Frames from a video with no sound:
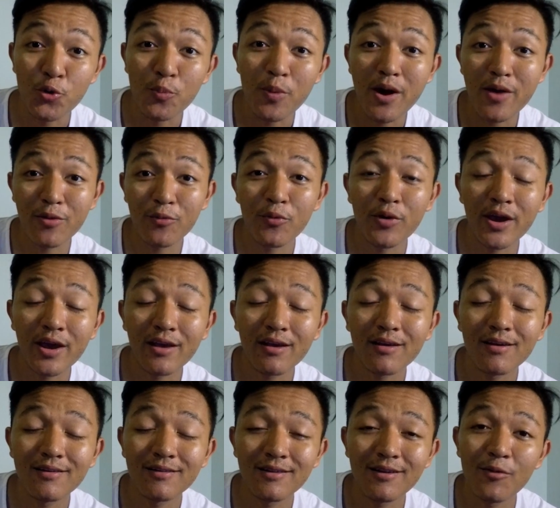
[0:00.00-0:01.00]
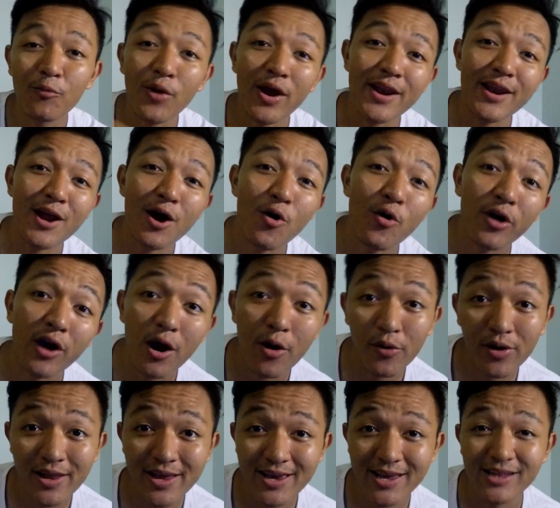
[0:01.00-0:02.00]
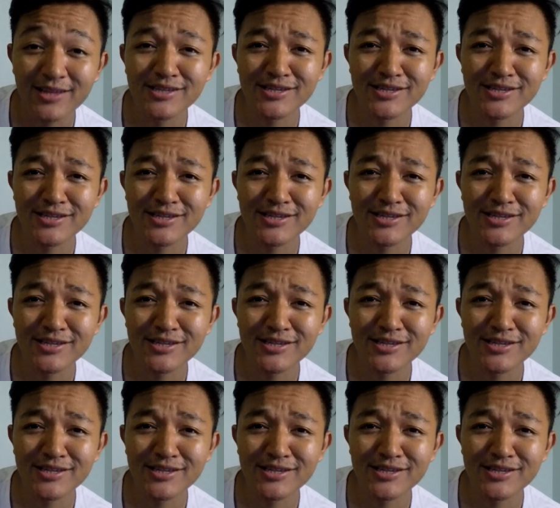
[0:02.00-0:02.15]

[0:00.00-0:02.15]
by the way, right now currently in